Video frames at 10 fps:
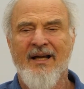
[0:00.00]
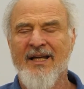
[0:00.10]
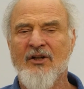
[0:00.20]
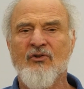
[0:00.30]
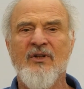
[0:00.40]

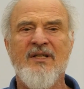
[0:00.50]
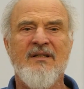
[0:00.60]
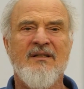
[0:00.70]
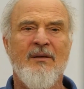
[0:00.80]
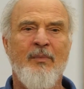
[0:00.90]

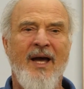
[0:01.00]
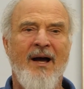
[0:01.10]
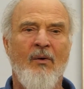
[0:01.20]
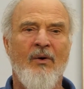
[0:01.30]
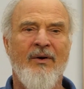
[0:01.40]
increases the
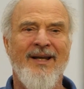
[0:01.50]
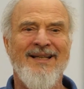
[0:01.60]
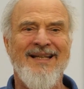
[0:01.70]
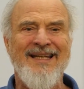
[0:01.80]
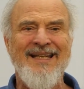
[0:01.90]
power
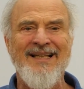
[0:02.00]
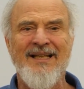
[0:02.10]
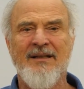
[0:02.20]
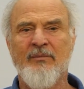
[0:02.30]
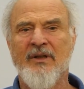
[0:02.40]
and the
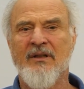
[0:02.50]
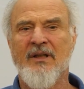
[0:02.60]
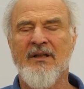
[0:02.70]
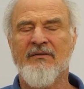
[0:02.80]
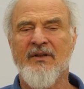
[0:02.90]
healing
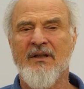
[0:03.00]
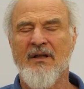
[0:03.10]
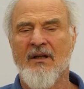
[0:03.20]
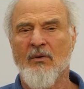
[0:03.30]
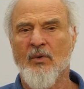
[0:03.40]
ability of
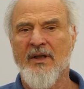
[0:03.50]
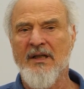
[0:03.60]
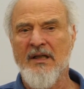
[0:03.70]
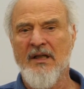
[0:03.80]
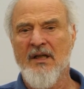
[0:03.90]
the other one.
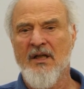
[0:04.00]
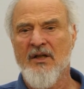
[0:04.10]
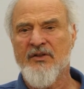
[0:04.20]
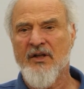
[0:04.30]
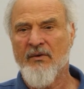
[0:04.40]

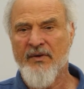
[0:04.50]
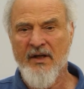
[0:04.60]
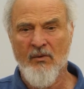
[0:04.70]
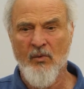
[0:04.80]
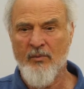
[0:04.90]
So
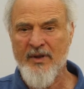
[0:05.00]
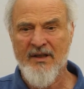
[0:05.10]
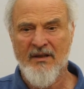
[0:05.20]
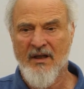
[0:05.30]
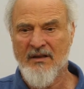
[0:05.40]
there will be
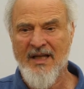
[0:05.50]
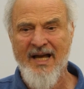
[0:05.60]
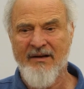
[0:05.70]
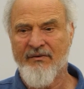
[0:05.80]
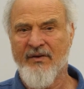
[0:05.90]
a
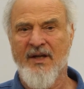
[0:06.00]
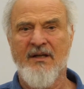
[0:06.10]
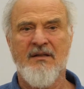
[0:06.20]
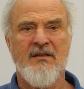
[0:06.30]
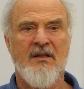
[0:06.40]
lot of
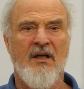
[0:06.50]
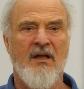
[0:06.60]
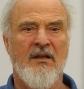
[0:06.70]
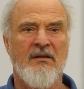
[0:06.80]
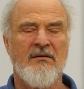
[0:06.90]
things.
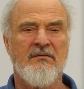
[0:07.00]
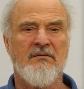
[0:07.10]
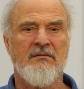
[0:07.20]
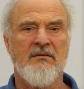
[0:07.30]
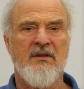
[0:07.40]

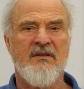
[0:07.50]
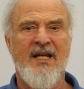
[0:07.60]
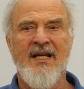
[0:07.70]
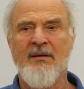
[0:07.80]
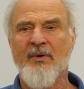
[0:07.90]
The
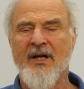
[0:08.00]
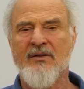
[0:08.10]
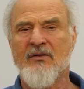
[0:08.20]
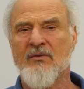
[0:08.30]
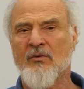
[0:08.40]
standing
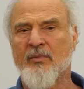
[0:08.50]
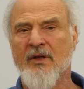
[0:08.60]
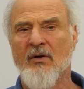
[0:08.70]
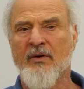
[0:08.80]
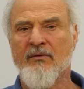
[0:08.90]
postures will be
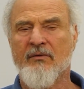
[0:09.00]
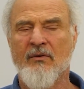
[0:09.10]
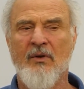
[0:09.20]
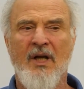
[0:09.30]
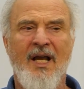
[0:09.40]
going
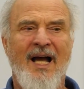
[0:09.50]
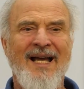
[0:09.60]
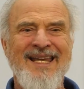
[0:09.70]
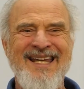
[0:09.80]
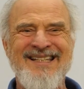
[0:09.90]
through,
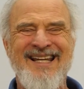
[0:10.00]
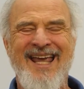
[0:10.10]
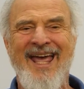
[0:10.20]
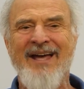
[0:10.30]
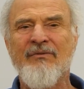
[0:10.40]
I can't
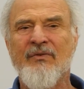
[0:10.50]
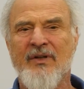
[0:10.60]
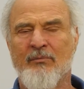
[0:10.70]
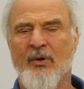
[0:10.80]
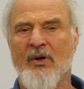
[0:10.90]
say
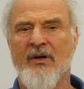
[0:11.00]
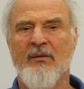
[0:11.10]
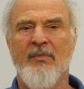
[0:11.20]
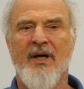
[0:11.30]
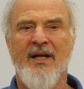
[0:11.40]
every part of
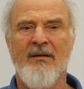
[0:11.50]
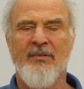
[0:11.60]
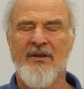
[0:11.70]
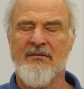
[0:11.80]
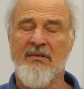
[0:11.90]
the body,
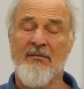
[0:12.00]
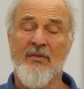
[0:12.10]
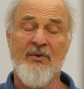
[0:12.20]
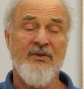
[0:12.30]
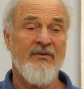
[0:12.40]
but
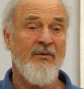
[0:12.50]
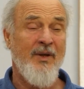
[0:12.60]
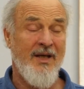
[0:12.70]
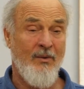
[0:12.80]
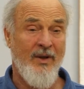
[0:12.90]
most of them
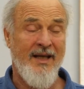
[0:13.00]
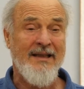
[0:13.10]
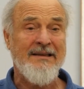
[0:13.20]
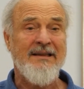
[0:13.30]
anyway.